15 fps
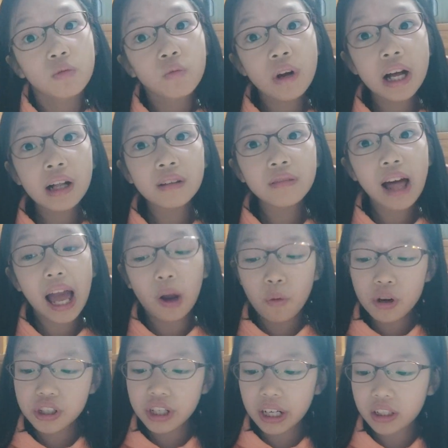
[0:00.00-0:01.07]
Well, I
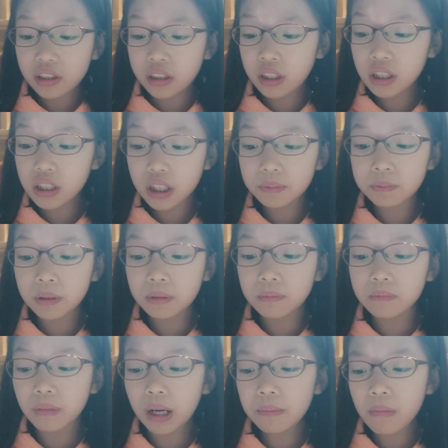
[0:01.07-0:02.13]
wish I could, but
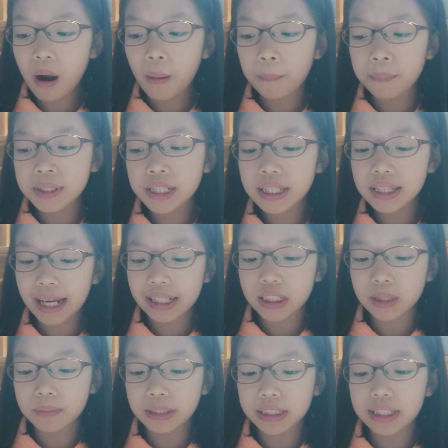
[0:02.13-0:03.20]
my mom didn't like
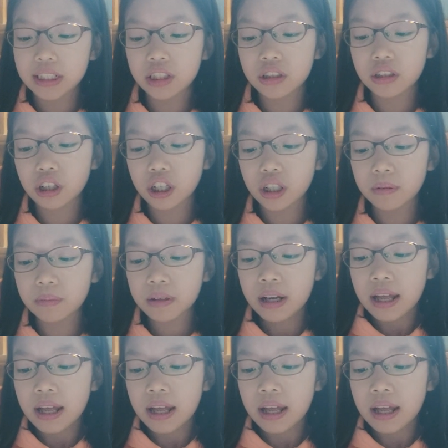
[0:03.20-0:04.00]
to be disturbed,